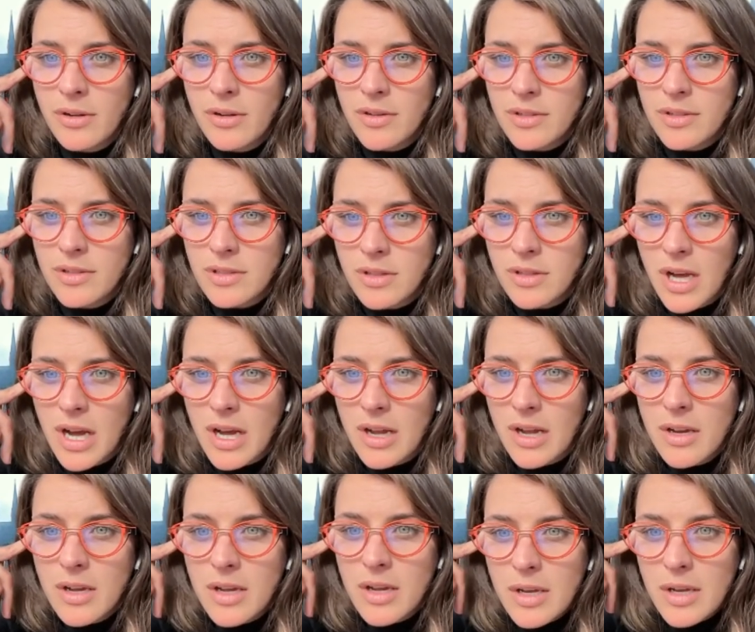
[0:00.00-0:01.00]
I know there's a
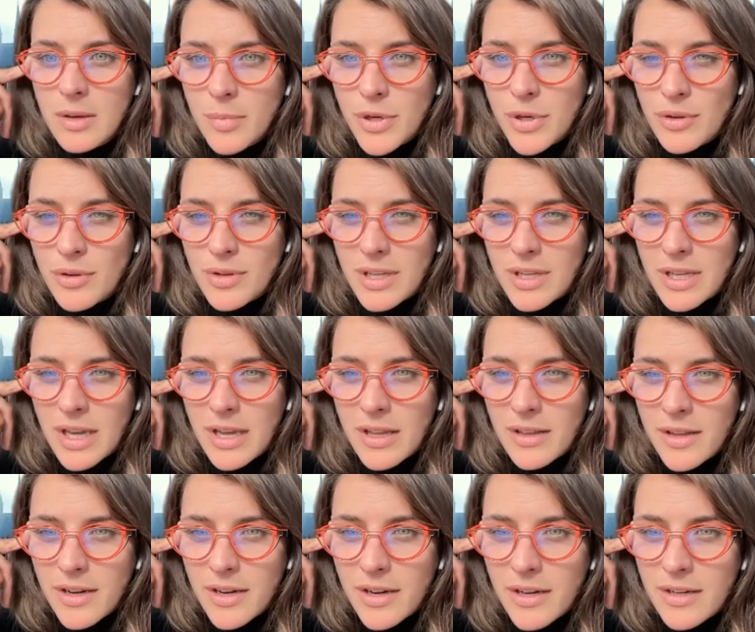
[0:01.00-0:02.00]
lot, but you can
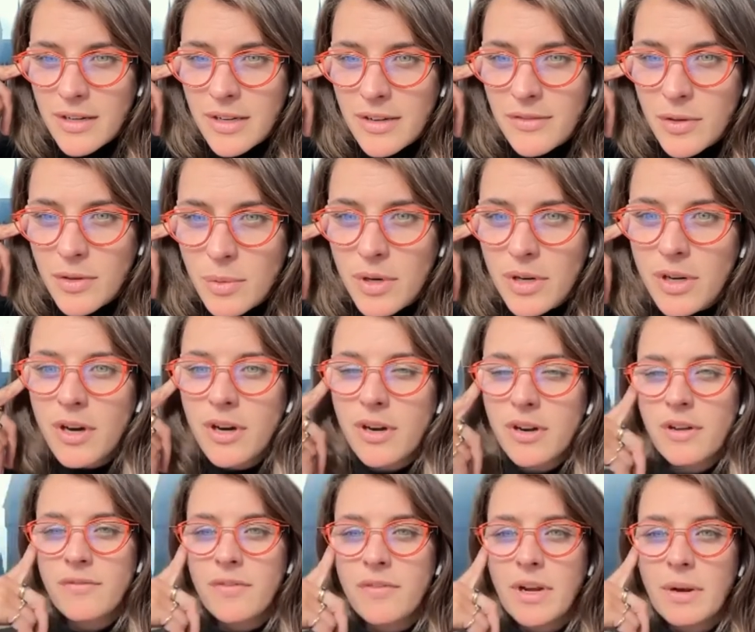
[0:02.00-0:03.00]
get there if you work
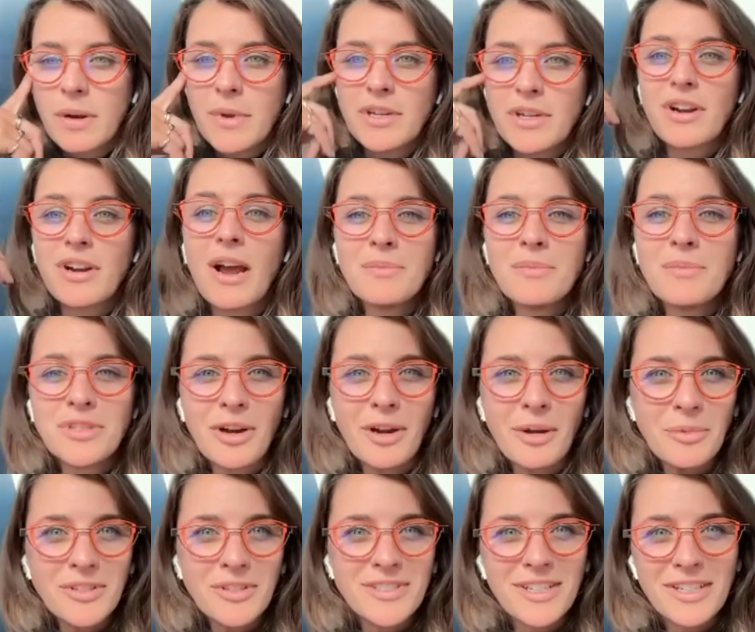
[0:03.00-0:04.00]
hard and find a mentor. I'm
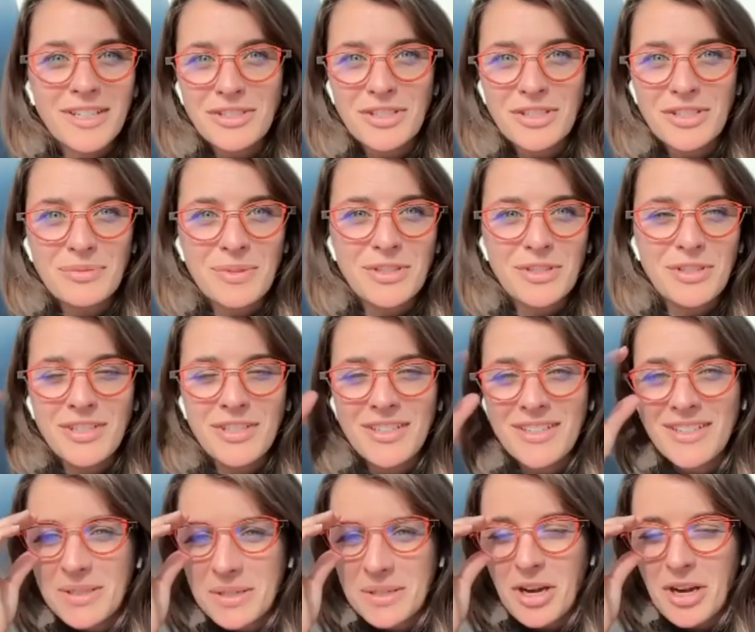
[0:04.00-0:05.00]
sorry, Melissa, I just read
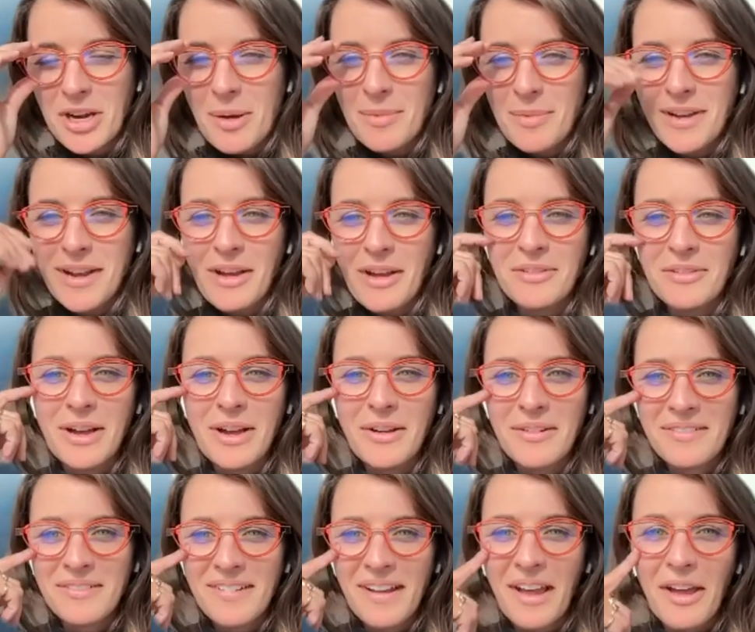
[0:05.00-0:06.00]
your comment out
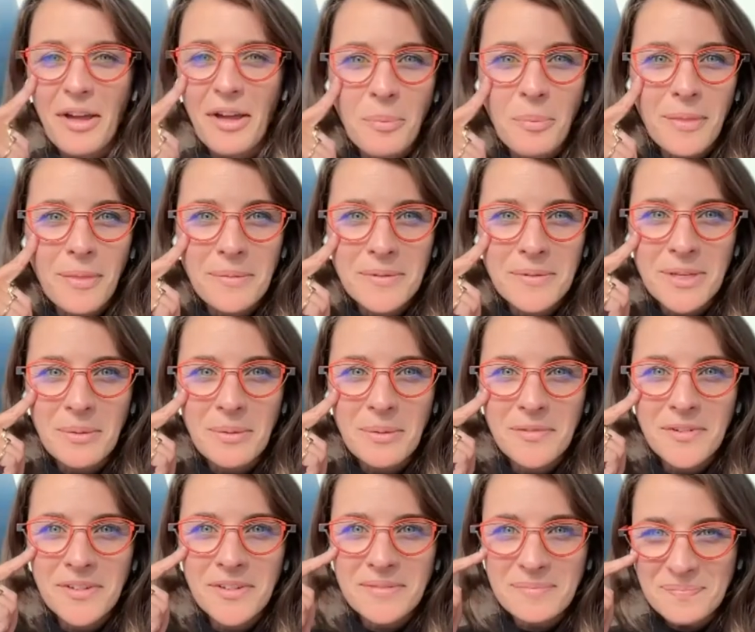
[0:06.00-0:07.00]
loud. I hope that was
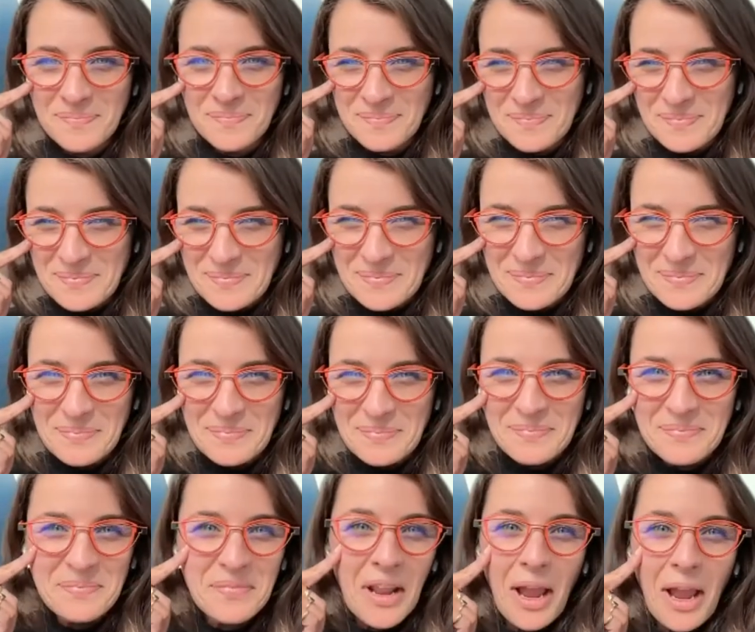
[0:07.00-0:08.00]
helpful.
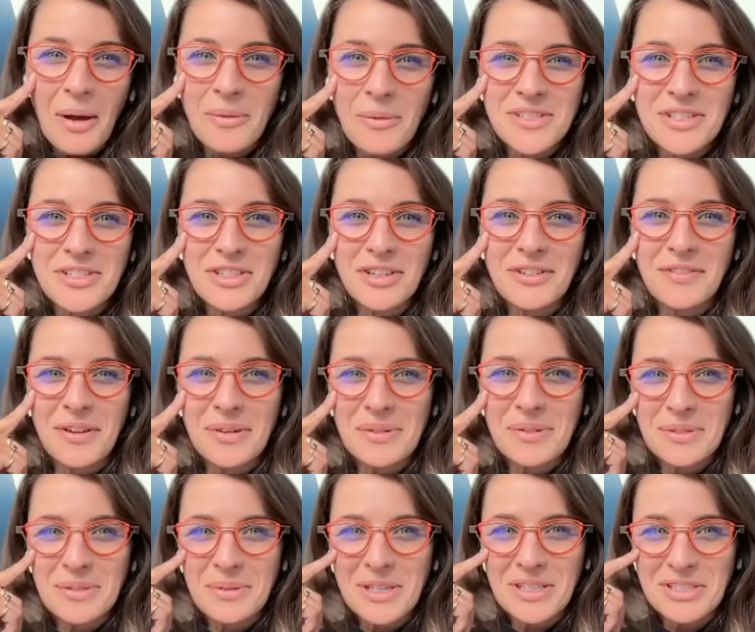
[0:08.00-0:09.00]
I wasn't sure if there
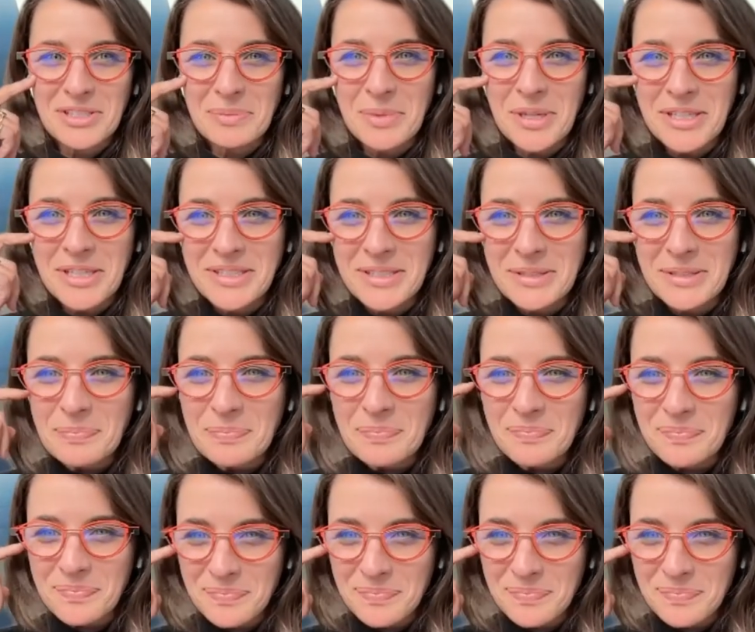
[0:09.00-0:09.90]
was a question baked in.